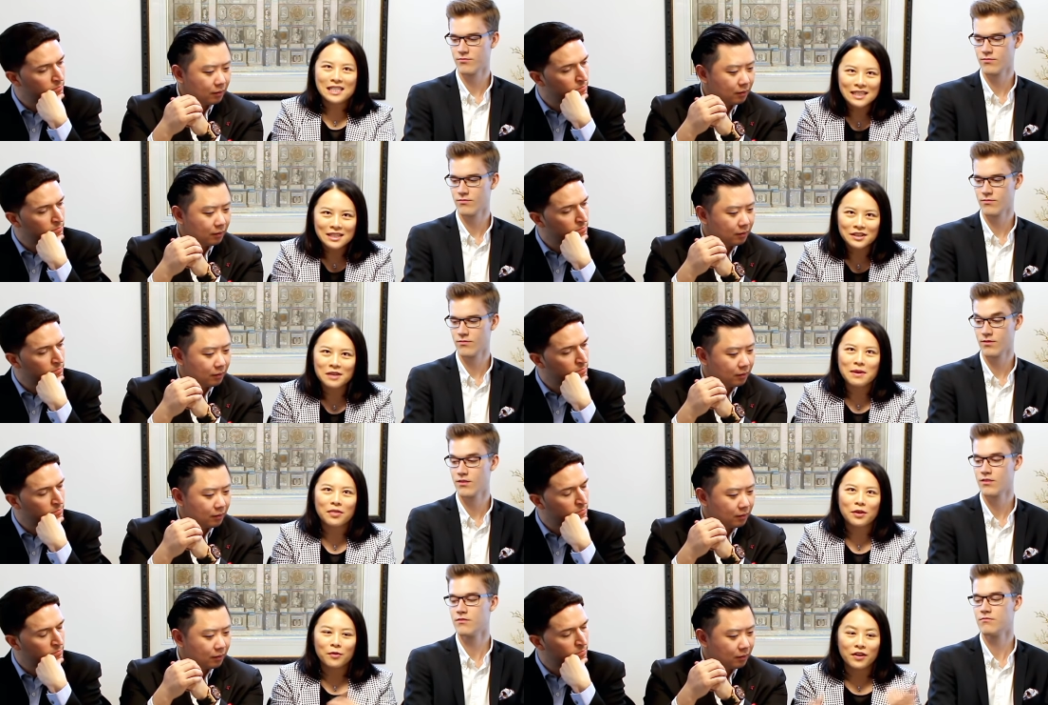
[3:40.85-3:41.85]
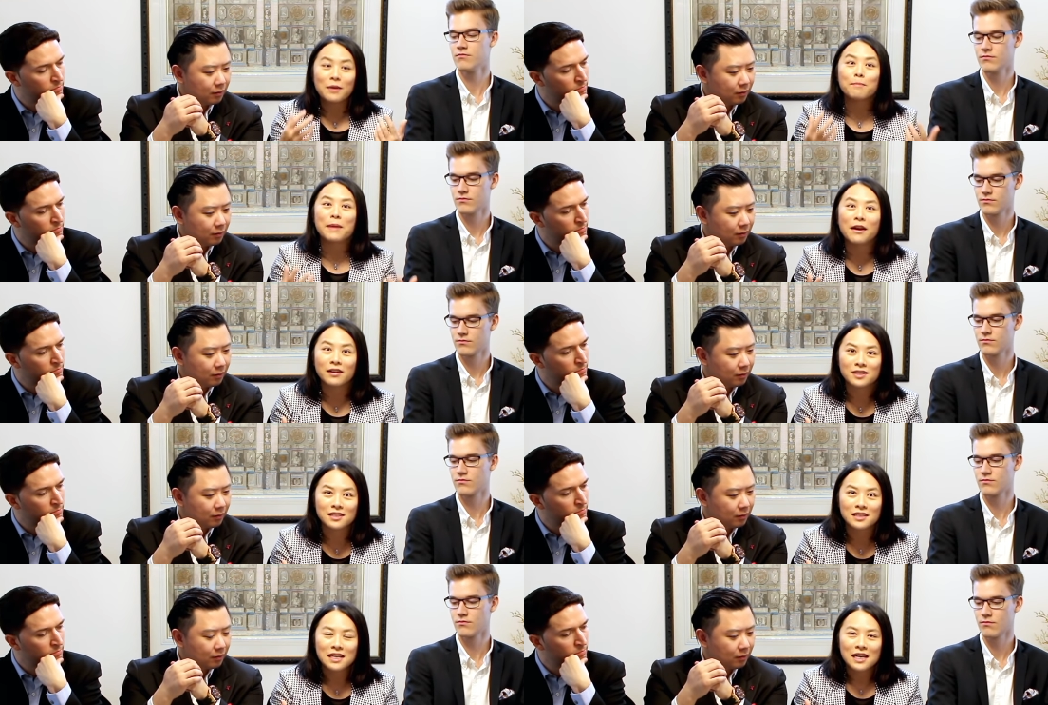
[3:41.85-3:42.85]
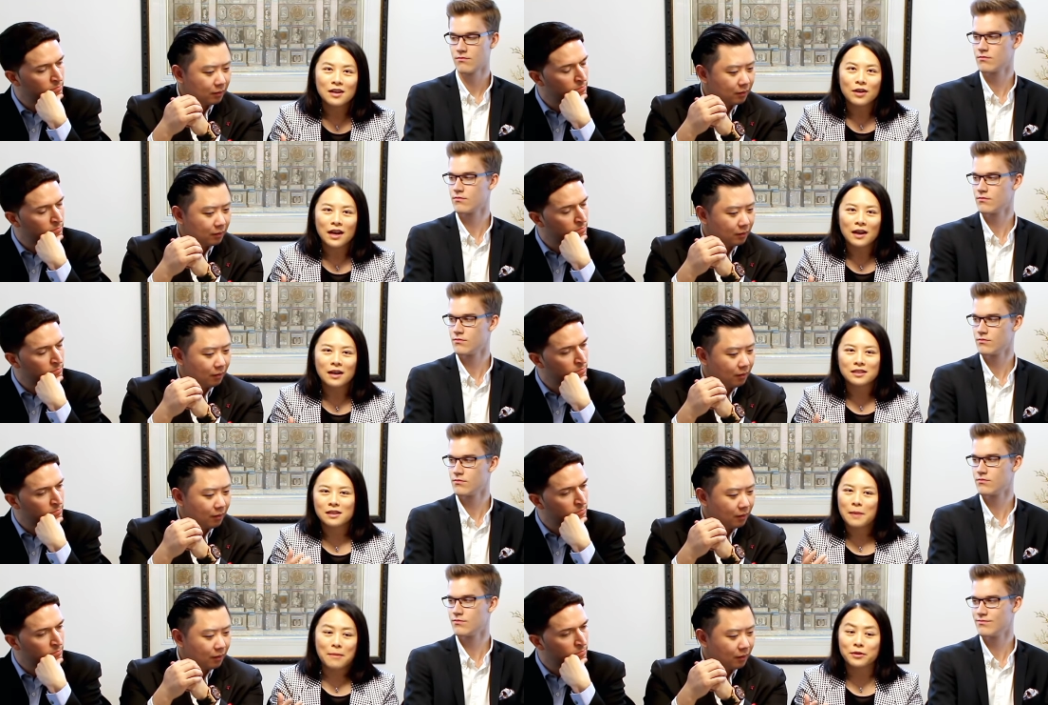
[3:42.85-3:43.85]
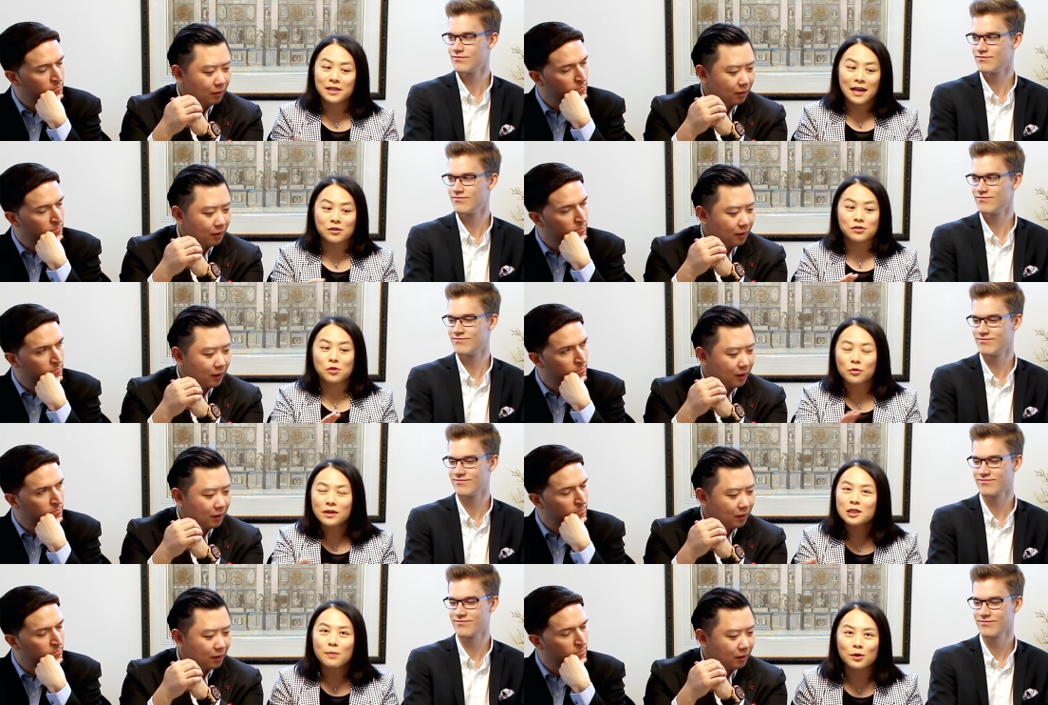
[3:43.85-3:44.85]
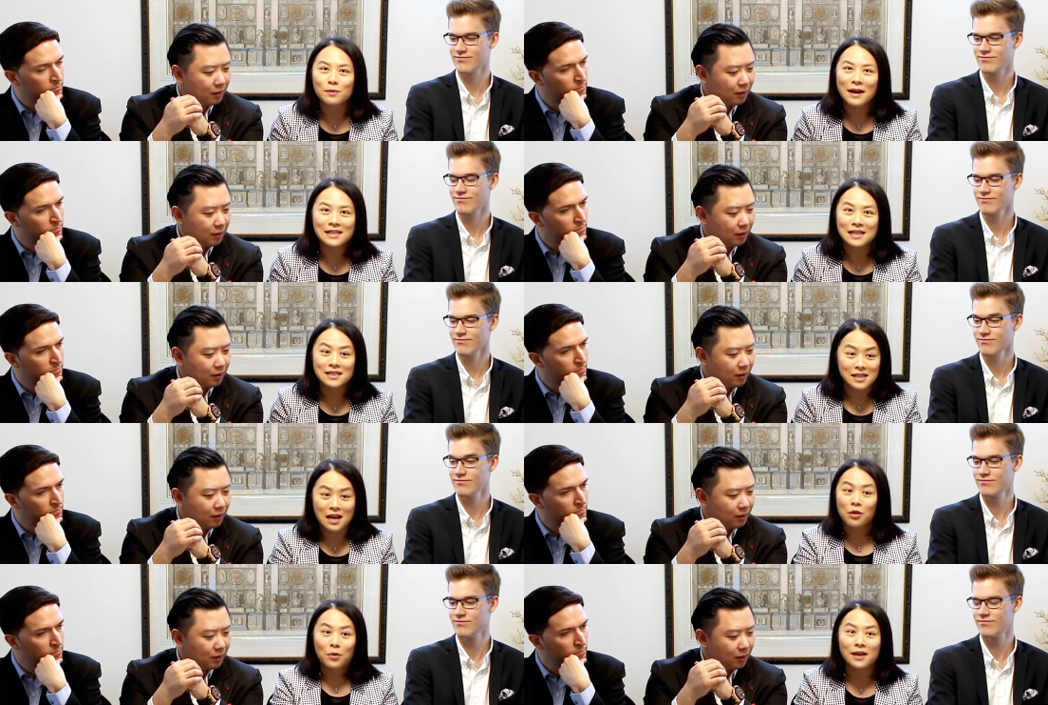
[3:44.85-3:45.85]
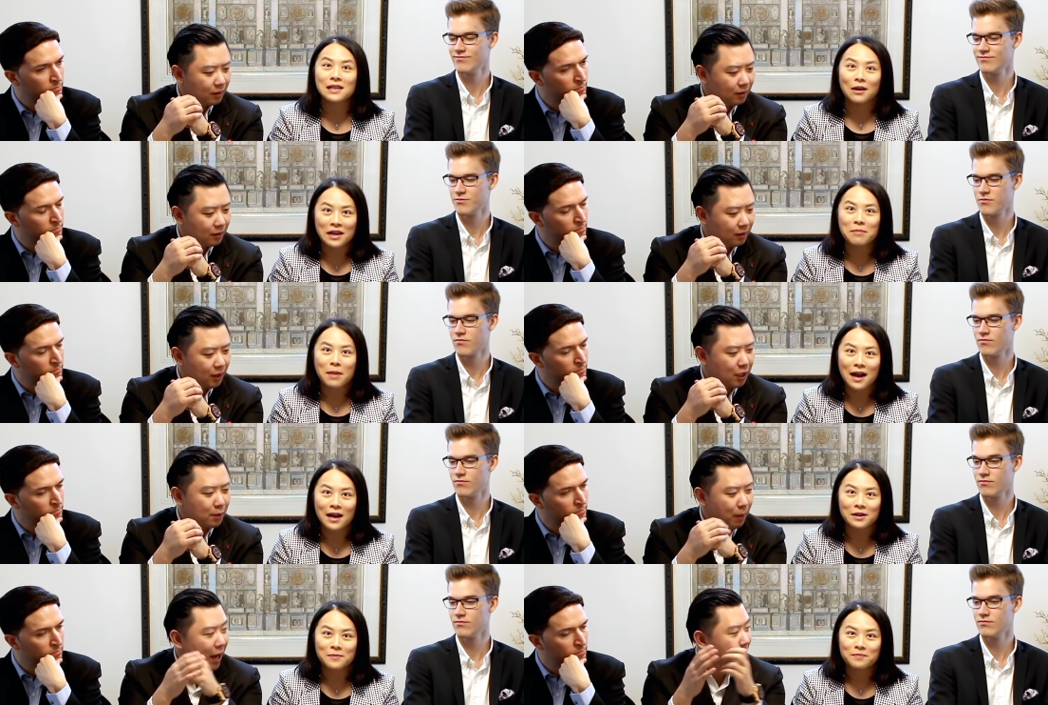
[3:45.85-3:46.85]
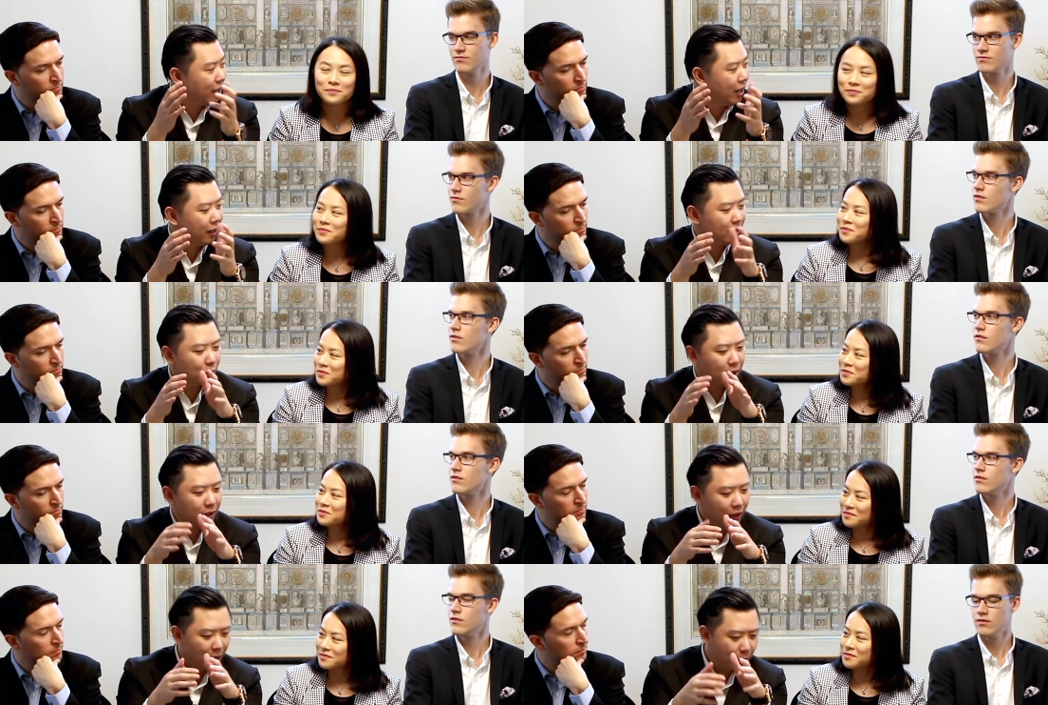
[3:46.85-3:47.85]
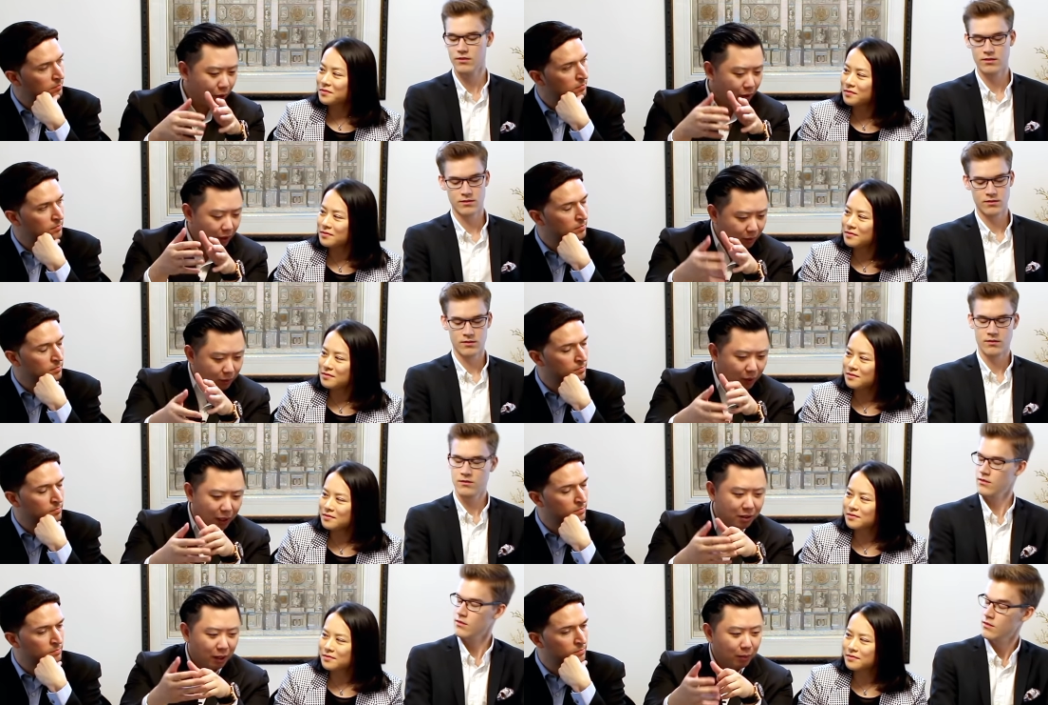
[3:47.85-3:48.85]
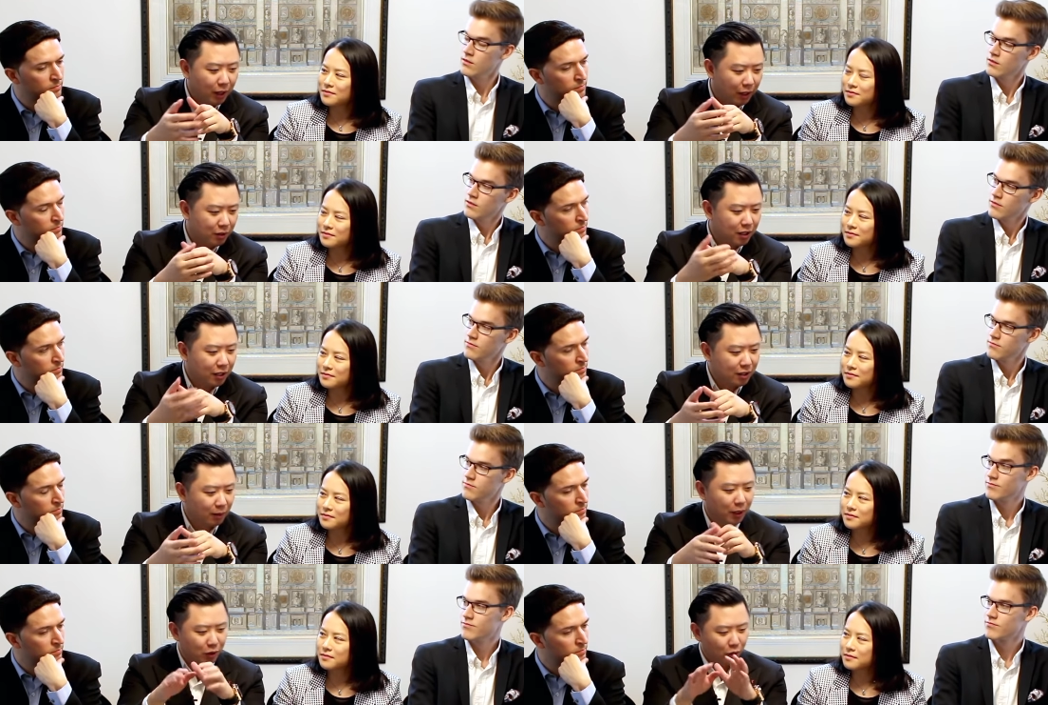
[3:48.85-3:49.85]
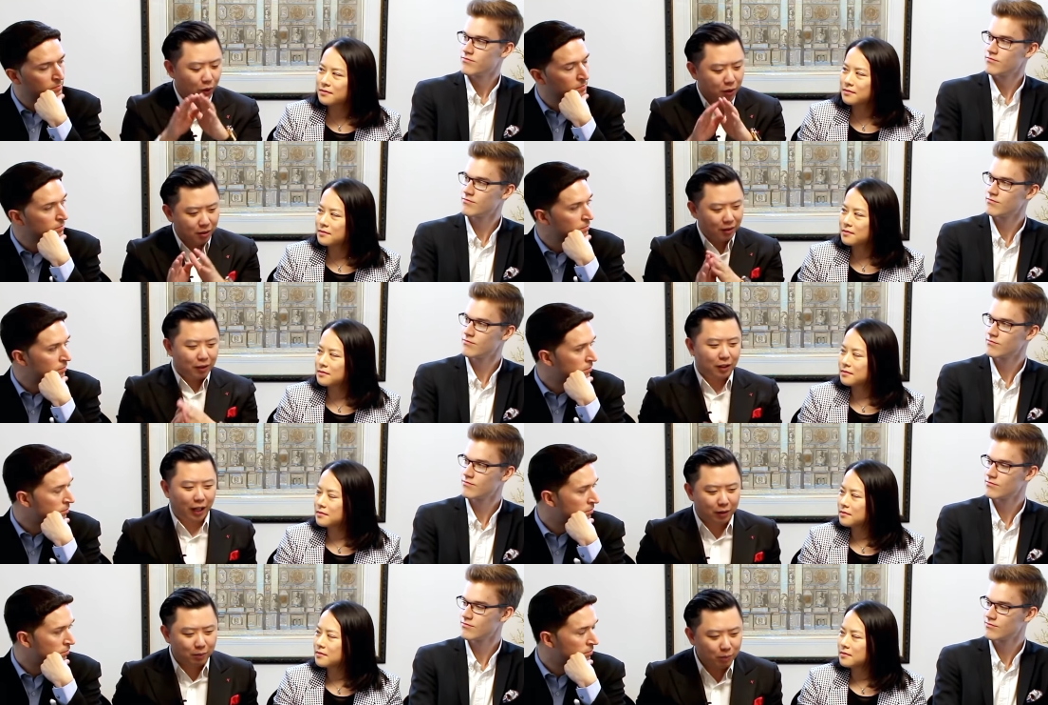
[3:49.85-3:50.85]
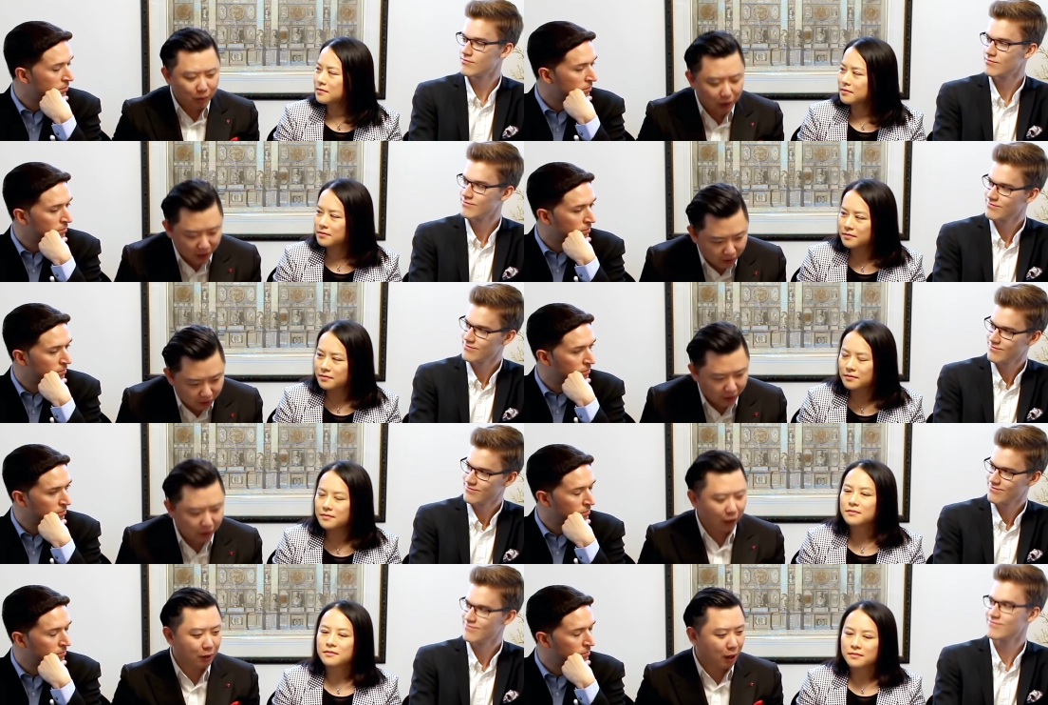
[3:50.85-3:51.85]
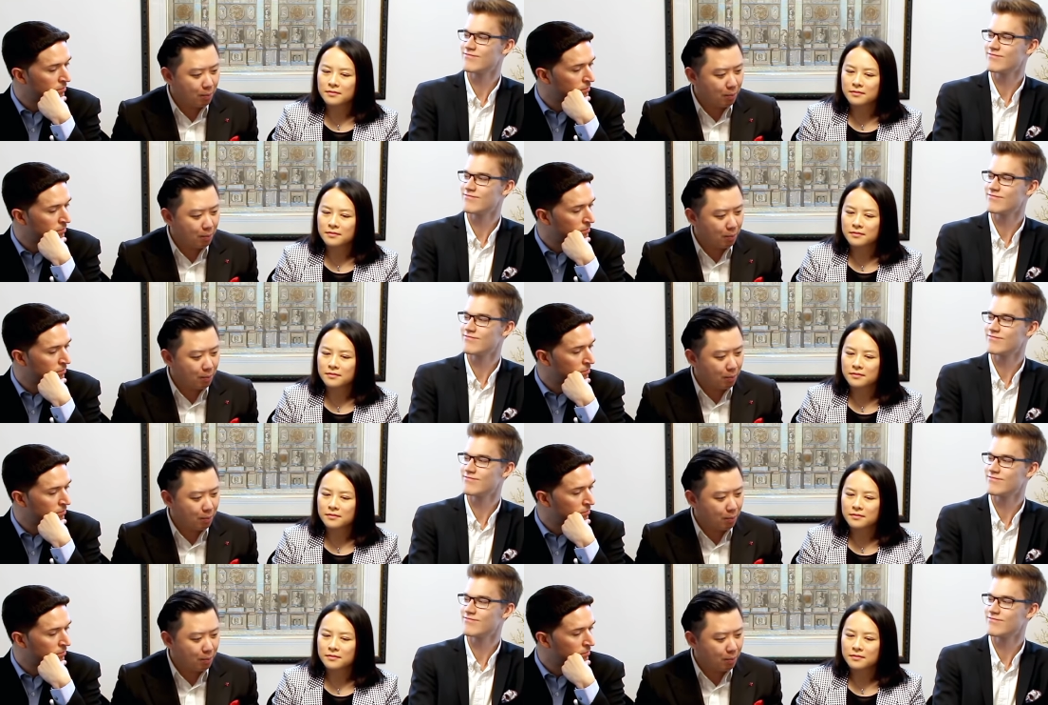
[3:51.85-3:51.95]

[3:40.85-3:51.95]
Speaker 1: tea to them and they're very embarrassed right because the emperor's like don't expose my identity otherwise i'll get mad
Speaker 2: because back then when emperor does something or says something you always like kneel and, and,